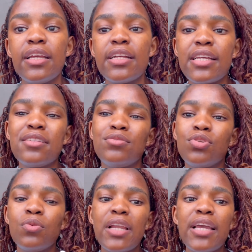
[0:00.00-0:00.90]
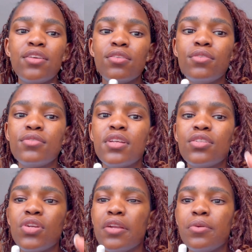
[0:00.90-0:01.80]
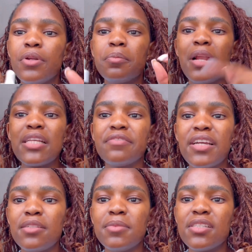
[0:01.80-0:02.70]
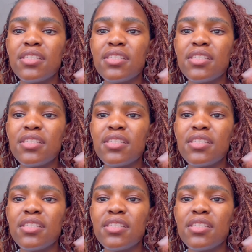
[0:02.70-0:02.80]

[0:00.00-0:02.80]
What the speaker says: because I don't like using tretinoin plus vitamin